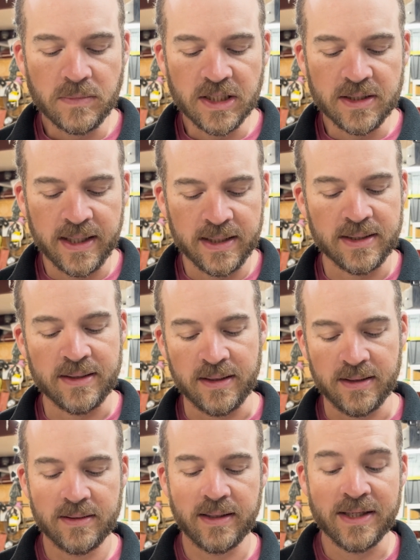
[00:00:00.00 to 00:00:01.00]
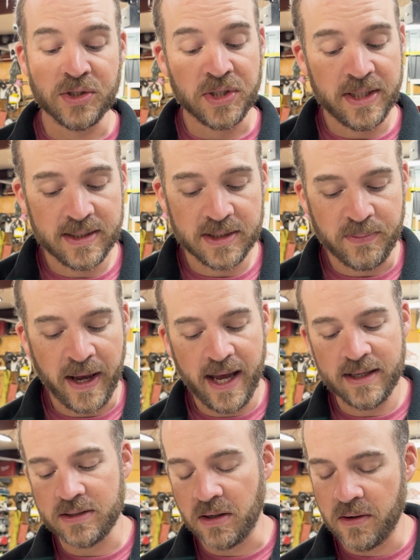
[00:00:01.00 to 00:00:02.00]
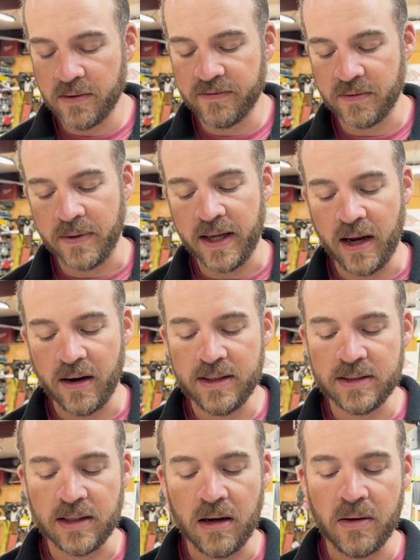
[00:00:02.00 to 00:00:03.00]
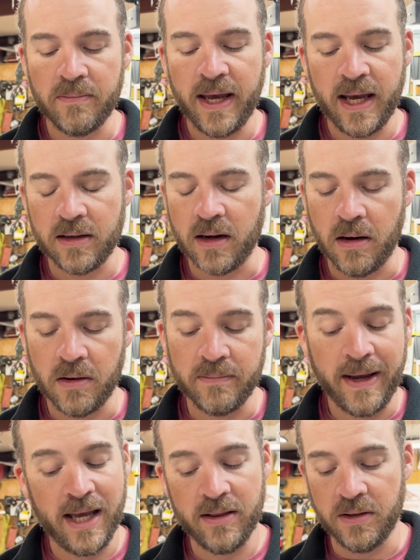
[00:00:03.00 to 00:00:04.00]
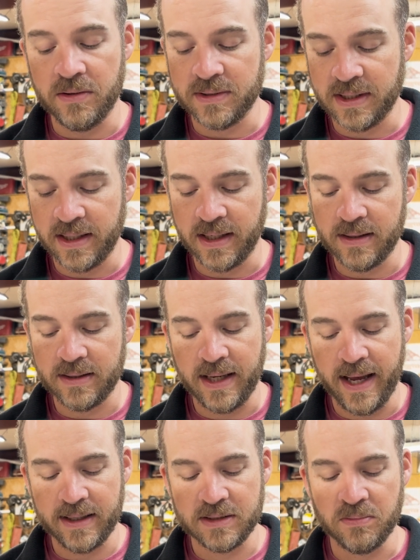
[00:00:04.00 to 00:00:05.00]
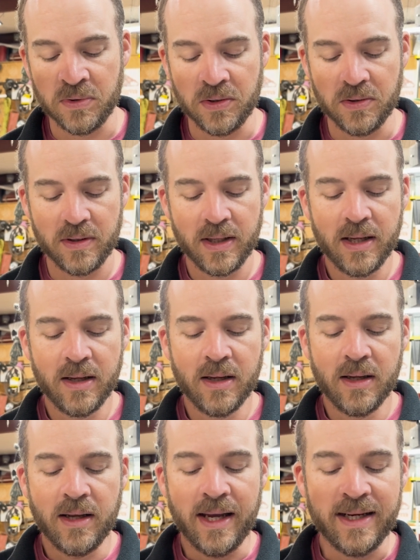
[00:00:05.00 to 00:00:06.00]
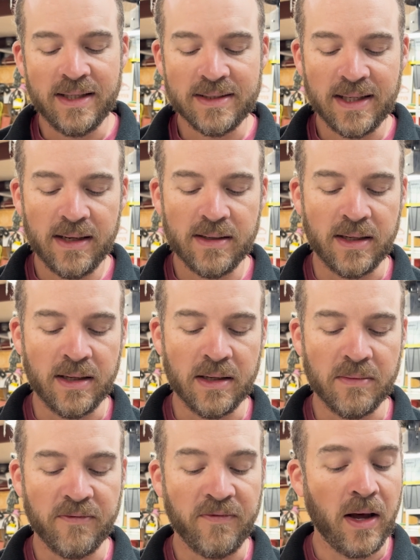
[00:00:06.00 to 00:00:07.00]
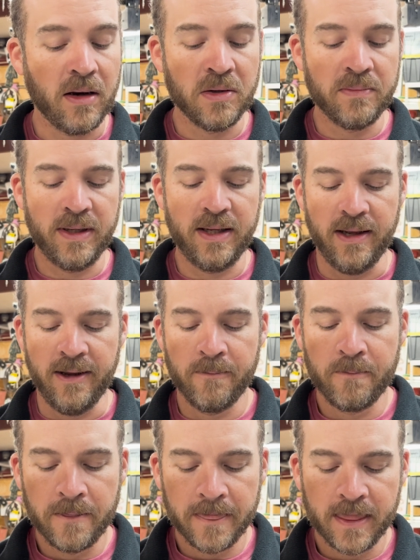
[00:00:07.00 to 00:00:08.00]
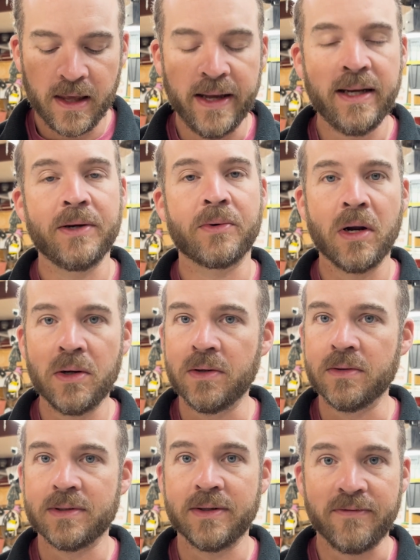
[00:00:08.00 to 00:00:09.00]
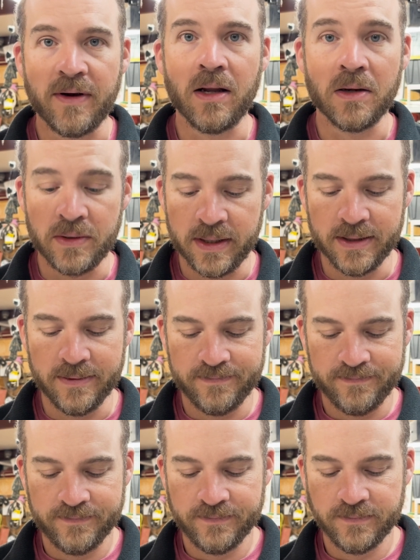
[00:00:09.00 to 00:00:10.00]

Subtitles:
It says this: "As Jesus passed on from there, he saw a man called Matthew sitting at the tax booth, and he said to him, 'Follow me.' And he rose and followed him.